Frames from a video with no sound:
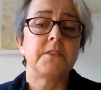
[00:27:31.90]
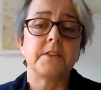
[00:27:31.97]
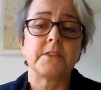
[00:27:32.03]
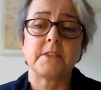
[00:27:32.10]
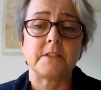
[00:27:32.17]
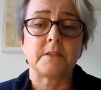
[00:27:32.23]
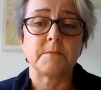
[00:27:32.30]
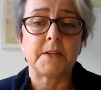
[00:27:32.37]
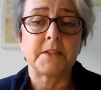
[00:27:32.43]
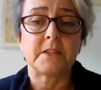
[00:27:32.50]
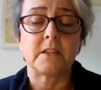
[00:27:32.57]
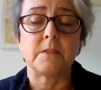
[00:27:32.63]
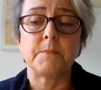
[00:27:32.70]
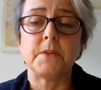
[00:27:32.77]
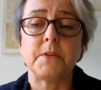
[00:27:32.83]
things like
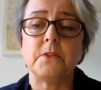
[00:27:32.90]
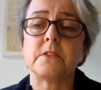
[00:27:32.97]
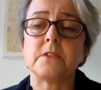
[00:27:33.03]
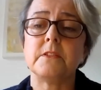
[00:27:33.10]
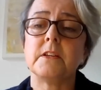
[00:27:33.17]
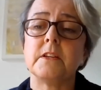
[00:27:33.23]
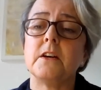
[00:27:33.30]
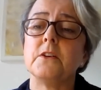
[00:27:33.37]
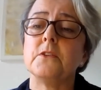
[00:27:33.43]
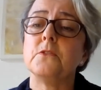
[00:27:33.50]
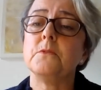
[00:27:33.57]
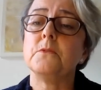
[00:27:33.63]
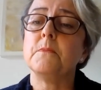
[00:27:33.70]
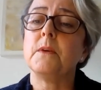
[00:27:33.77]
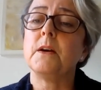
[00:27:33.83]
domestic abuse in the
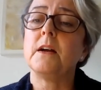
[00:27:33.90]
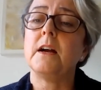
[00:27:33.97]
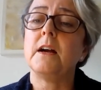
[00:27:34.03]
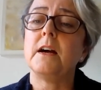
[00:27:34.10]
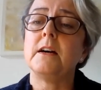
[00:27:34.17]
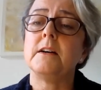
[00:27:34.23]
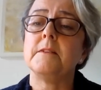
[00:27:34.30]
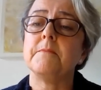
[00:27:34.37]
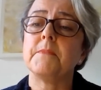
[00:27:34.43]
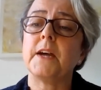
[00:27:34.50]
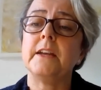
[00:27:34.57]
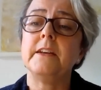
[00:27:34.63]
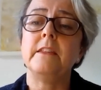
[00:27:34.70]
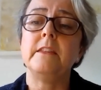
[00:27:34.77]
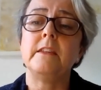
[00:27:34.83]
home,
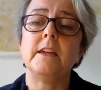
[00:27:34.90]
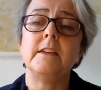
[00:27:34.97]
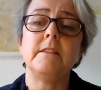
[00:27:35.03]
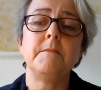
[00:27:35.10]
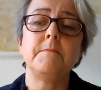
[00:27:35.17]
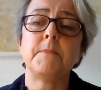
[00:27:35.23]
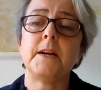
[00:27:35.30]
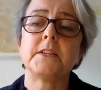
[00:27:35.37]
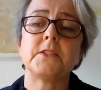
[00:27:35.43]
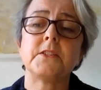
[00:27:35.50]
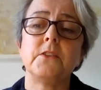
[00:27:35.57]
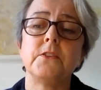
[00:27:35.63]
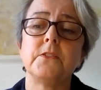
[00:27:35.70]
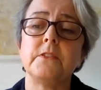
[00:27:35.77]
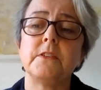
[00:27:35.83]
and
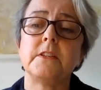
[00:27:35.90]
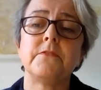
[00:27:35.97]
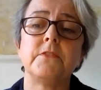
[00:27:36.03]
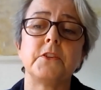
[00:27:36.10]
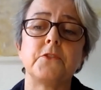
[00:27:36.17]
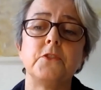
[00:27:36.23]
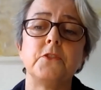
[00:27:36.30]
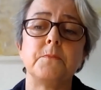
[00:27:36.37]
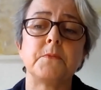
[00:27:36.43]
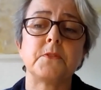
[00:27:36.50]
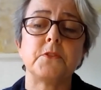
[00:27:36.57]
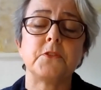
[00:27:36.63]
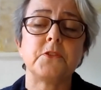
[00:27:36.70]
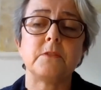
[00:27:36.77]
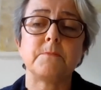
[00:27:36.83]
impact on different
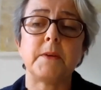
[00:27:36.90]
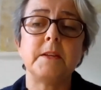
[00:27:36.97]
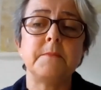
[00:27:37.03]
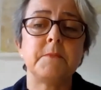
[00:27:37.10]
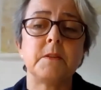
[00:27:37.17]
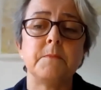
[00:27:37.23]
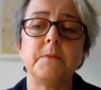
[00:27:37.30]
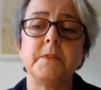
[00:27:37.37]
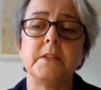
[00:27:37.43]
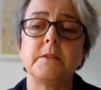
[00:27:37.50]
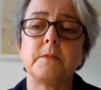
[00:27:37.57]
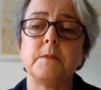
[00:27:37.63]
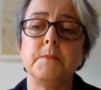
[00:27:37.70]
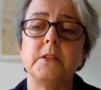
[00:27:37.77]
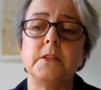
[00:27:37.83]
groups such as
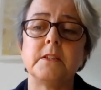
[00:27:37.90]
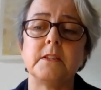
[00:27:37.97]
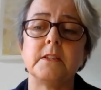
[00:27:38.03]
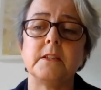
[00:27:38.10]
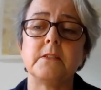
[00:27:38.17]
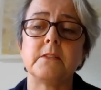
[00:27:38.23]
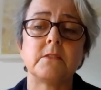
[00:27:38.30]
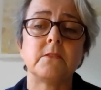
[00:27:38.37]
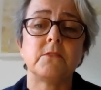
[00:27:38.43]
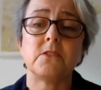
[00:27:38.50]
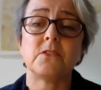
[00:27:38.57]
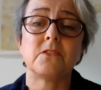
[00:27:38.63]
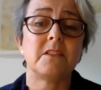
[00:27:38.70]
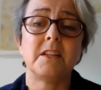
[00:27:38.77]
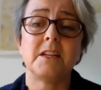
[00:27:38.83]
BAME communities,
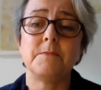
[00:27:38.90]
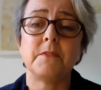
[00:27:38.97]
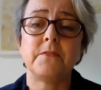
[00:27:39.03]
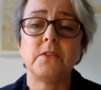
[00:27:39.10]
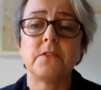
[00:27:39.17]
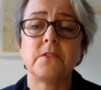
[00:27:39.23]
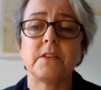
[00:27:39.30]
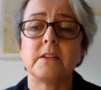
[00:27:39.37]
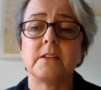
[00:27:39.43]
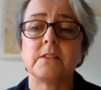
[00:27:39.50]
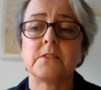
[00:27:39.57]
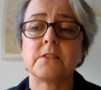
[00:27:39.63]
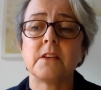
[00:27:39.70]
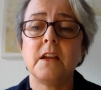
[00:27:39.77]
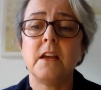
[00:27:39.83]
just to name a few
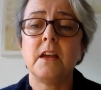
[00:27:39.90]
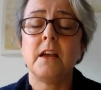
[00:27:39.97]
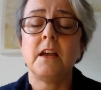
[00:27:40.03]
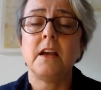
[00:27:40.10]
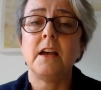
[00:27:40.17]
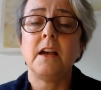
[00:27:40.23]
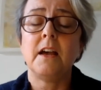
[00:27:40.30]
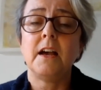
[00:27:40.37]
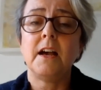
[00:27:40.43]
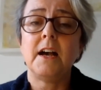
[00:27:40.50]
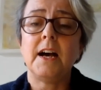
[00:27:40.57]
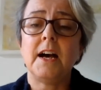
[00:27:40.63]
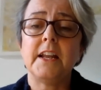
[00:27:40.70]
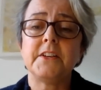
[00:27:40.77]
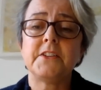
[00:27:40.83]
things.
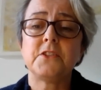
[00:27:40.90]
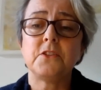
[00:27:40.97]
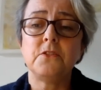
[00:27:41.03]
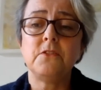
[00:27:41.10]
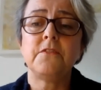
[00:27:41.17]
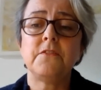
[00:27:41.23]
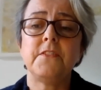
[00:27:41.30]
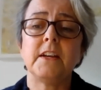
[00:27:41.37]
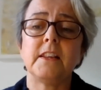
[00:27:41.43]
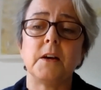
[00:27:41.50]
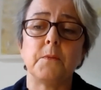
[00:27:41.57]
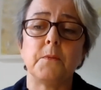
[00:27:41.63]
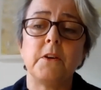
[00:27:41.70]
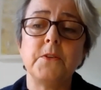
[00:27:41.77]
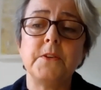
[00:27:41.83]
And I do feel that
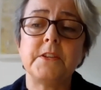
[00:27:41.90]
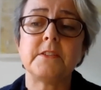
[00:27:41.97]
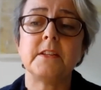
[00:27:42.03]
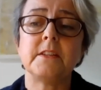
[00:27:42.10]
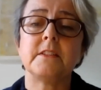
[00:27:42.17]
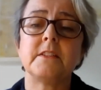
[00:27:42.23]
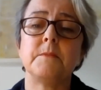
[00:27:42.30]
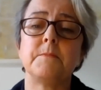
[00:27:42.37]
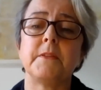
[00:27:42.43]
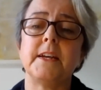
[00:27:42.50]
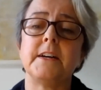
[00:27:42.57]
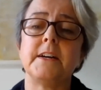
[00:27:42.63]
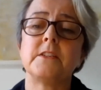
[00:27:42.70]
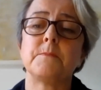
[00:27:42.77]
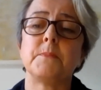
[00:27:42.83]
we're only seeing the tip of the
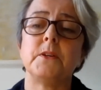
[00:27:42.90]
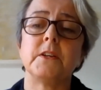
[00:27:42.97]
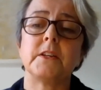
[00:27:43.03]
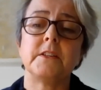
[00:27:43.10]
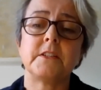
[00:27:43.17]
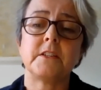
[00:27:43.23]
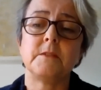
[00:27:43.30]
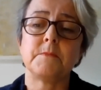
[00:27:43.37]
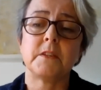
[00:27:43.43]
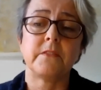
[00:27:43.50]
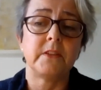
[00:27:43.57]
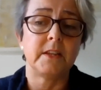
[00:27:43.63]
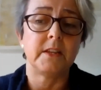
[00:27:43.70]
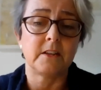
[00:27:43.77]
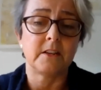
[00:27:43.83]
iceberg in terms of
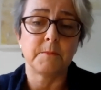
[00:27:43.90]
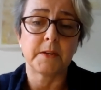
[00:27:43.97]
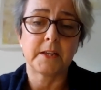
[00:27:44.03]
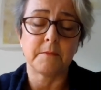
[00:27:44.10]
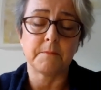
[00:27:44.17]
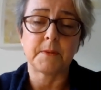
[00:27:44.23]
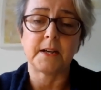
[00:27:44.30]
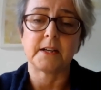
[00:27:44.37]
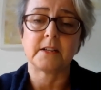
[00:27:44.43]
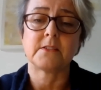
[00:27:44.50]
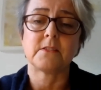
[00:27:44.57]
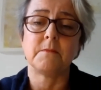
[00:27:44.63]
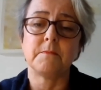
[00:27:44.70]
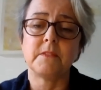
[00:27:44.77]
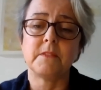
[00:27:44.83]
the economic impacts
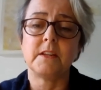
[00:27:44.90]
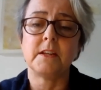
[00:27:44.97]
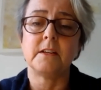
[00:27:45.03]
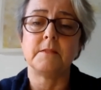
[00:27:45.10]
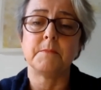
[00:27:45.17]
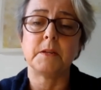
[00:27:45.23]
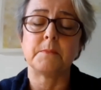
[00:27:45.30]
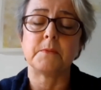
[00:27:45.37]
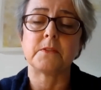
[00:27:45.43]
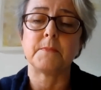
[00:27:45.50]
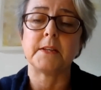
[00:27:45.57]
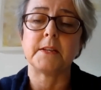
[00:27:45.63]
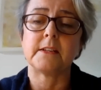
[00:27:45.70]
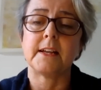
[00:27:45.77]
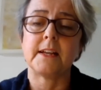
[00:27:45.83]
on people's
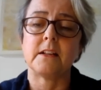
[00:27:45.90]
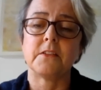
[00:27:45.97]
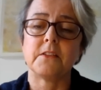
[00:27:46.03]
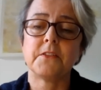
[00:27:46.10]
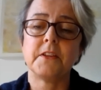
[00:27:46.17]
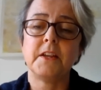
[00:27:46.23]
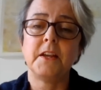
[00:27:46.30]
mental health.